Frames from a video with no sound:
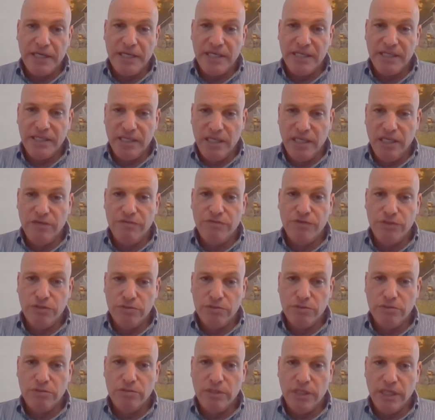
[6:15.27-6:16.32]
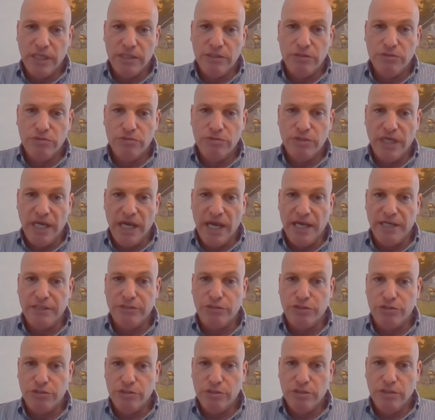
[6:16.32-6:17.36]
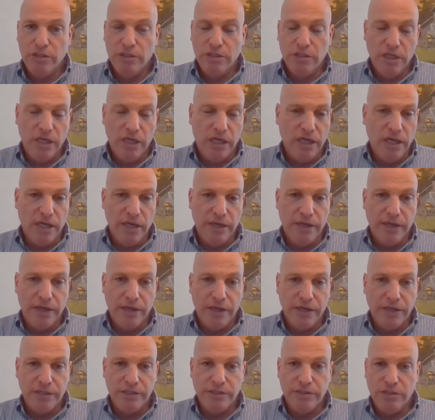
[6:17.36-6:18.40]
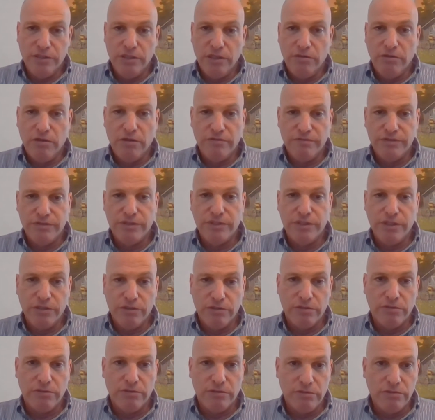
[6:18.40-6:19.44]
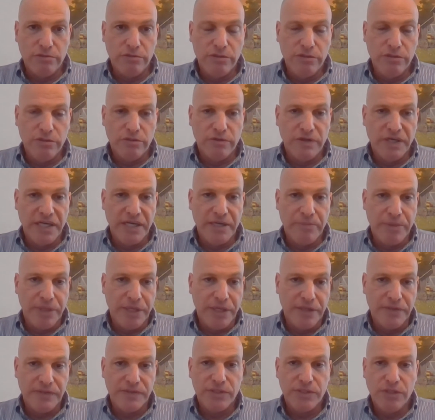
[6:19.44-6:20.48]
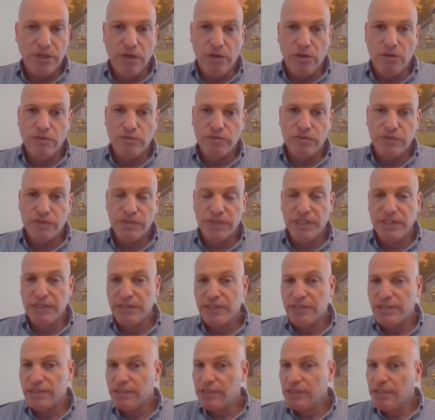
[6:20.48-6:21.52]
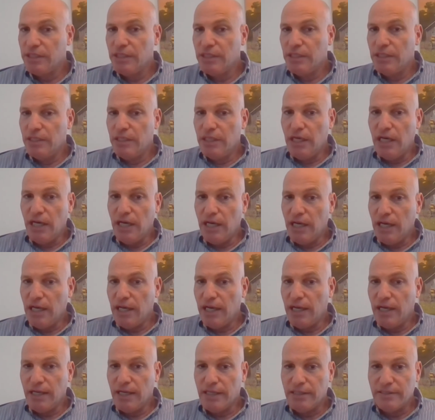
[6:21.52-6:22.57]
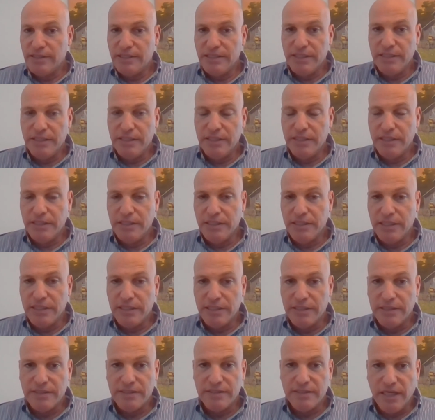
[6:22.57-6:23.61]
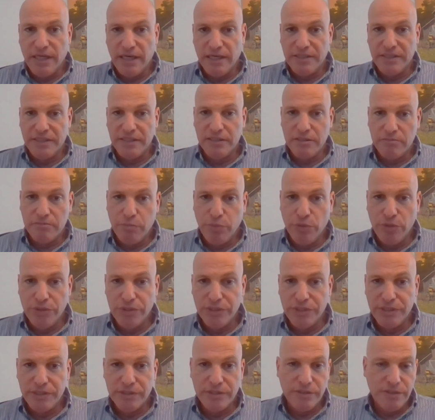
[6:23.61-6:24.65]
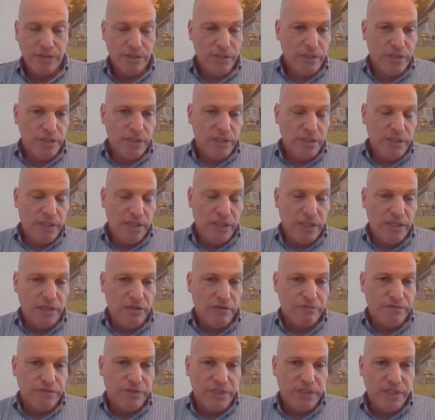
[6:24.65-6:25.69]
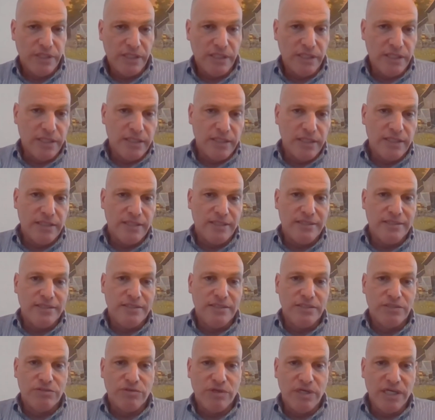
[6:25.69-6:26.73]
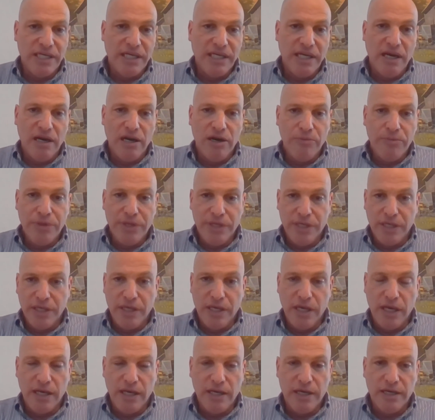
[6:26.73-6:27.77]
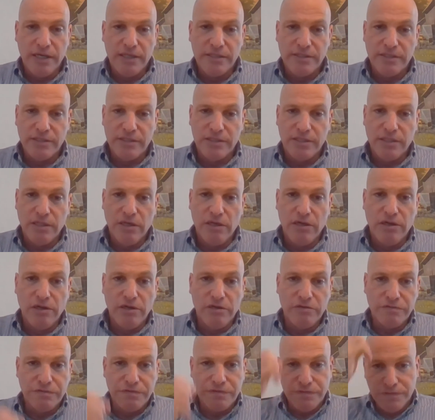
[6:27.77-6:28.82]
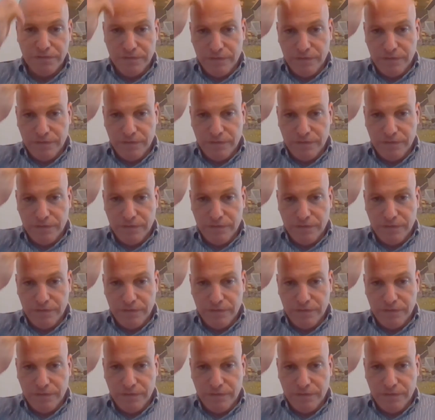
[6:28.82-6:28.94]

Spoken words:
can give you a good edge, over your enemy. So since the starting point of the Israeli army, there's a lot of